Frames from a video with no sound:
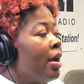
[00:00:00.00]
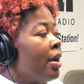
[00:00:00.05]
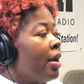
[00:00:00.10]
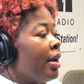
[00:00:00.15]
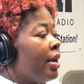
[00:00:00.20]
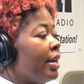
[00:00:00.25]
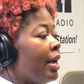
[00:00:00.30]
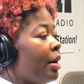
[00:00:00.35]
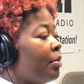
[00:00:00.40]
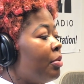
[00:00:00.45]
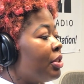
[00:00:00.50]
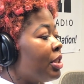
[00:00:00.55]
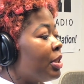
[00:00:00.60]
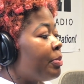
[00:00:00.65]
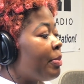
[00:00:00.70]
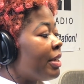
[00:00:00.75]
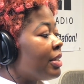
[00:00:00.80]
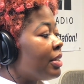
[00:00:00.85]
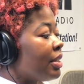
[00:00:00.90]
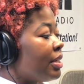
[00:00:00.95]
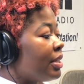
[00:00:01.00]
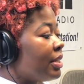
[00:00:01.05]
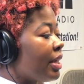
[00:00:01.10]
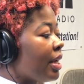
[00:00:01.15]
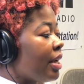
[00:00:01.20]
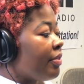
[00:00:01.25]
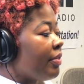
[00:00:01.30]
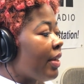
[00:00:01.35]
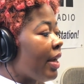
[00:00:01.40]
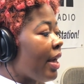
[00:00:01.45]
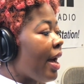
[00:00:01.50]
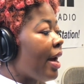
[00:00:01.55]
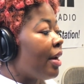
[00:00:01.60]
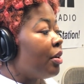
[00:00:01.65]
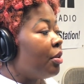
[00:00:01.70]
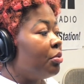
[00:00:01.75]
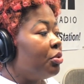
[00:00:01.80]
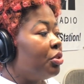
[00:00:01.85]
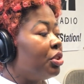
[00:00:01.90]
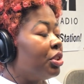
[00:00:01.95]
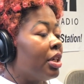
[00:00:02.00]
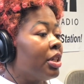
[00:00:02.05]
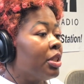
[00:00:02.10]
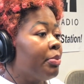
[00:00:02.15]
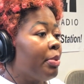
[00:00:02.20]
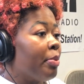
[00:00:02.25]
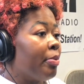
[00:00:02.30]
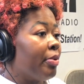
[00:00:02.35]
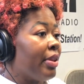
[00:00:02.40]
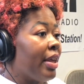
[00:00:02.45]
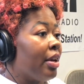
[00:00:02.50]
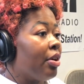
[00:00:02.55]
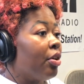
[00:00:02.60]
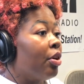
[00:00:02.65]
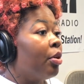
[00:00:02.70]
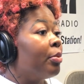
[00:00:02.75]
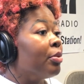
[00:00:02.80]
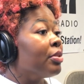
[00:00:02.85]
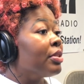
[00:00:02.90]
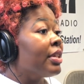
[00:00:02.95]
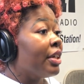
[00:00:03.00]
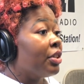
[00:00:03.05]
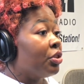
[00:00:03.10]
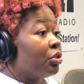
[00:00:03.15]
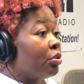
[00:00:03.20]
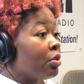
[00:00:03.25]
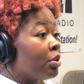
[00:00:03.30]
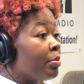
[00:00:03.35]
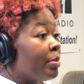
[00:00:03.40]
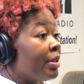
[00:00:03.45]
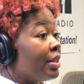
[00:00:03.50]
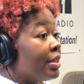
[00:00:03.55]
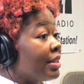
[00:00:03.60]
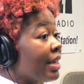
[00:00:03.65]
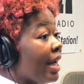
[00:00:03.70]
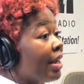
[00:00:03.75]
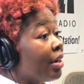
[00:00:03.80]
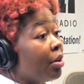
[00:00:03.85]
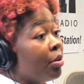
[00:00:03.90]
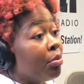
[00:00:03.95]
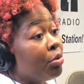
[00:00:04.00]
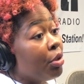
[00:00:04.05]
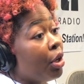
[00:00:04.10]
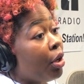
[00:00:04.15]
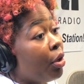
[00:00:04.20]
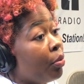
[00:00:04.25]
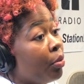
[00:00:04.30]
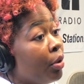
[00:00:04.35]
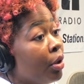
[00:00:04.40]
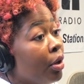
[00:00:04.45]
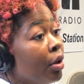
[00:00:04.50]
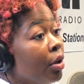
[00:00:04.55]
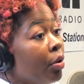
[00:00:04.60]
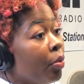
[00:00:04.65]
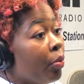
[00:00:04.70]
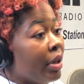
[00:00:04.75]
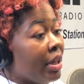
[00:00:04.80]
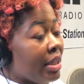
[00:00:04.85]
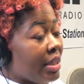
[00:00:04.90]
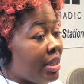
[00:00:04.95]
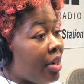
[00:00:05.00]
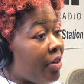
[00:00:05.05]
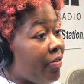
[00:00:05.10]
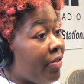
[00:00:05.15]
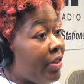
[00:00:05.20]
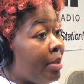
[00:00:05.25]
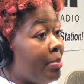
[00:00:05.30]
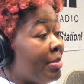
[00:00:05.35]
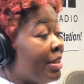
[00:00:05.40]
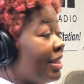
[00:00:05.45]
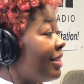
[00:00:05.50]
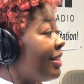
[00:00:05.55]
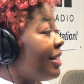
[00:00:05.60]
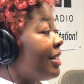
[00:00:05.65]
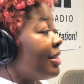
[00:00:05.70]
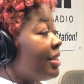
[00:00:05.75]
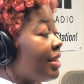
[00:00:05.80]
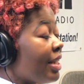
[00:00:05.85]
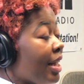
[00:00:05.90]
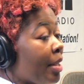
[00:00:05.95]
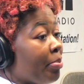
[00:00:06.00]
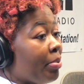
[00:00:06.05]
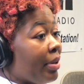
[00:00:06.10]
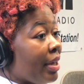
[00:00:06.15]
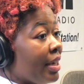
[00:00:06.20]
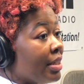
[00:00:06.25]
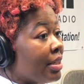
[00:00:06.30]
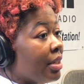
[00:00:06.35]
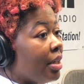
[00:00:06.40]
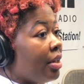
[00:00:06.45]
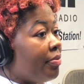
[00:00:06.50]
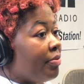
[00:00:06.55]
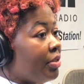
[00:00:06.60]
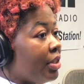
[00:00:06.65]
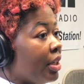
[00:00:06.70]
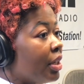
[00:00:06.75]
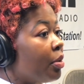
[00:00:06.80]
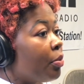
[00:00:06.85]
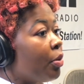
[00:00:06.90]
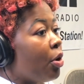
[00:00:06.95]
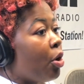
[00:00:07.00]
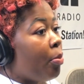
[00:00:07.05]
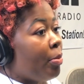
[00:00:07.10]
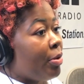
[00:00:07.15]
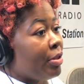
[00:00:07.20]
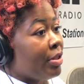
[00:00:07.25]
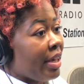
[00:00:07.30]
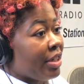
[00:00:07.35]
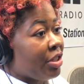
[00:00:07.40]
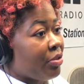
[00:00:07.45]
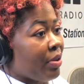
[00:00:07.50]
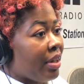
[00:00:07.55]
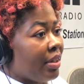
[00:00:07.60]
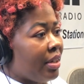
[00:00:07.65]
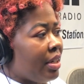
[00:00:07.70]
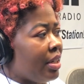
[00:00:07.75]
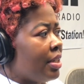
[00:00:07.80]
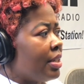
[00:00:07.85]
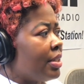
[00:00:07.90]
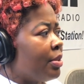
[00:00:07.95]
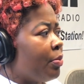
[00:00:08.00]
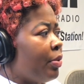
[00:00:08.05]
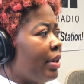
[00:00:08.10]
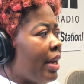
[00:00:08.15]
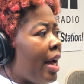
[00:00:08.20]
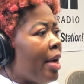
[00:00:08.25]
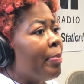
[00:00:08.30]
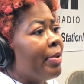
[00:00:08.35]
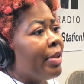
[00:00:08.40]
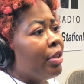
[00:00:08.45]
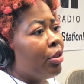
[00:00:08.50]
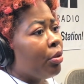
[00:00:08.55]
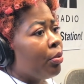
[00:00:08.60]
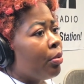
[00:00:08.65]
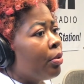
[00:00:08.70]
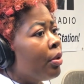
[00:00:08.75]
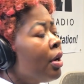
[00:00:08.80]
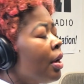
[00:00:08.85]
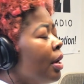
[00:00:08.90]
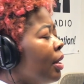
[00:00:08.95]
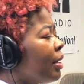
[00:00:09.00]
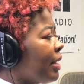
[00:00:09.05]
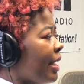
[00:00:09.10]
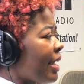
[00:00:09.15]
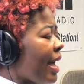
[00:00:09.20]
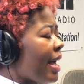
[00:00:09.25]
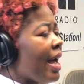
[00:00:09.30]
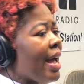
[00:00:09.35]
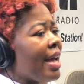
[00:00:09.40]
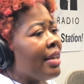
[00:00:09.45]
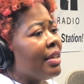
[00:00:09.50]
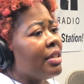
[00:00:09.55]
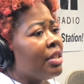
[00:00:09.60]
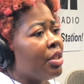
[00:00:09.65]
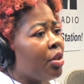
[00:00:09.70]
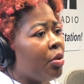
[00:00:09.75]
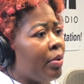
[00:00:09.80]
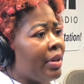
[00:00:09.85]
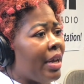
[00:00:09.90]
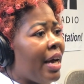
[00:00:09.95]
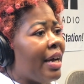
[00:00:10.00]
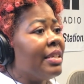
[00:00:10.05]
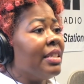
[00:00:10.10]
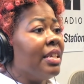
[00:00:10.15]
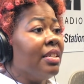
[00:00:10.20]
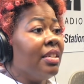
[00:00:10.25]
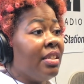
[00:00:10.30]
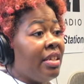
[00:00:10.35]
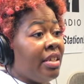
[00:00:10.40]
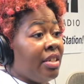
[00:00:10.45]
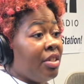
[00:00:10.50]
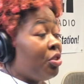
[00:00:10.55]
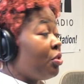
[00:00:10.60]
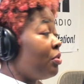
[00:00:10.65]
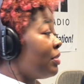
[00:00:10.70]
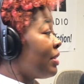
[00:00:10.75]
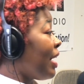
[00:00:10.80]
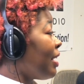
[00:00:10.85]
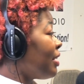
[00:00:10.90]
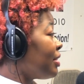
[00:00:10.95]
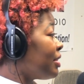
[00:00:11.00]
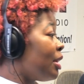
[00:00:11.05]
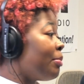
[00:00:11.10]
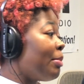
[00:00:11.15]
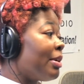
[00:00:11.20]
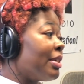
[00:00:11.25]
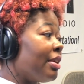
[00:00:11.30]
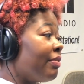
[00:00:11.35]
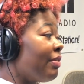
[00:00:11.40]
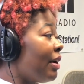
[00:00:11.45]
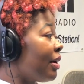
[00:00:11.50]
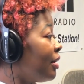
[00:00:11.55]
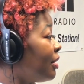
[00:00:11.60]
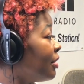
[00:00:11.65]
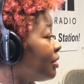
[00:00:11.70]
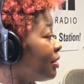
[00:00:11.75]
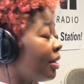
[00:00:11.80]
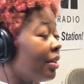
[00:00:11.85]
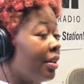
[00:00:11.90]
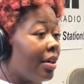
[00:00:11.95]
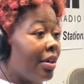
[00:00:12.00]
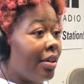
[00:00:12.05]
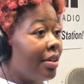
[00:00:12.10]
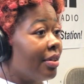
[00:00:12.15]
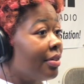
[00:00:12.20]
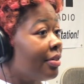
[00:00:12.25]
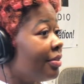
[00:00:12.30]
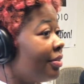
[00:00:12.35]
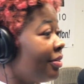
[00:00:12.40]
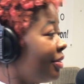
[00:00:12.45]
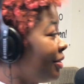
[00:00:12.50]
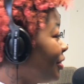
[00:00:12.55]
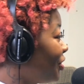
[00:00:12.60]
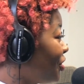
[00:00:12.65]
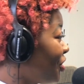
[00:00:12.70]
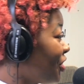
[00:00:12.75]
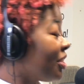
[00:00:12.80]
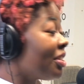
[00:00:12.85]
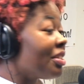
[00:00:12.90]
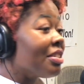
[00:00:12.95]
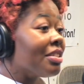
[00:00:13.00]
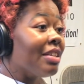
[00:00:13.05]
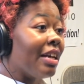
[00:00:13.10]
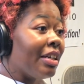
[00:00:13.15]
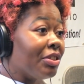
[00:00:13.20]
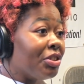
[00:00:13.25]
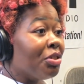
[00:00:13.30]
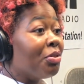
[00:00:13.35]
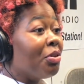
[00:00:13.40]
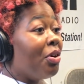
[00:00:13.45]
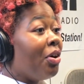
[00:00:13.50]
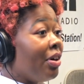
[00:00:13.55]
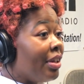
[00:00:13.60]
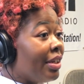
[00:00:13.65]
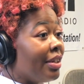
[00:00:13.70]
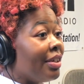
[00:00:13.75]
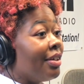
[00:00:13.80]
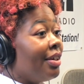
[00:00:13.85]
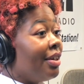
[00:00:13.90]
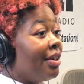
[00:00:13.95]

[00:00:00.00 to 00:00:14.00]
And I was just basically saying that I don't judge people that are homosexuals because I don't know what it took for them to get to that place of dealing with homosexuality. Because what I've been through, like I had to deal with identity issues. I had to tell myself like, oh no, the chick is not your calling.